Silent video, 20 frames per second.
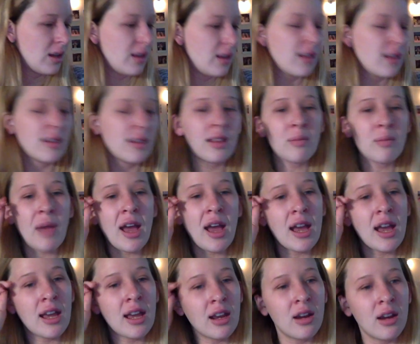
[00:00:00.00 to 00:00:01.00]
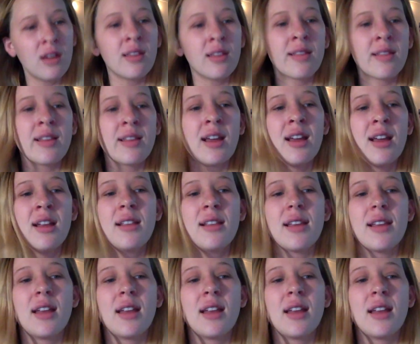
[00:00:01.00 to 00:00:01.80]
This is by Earth Science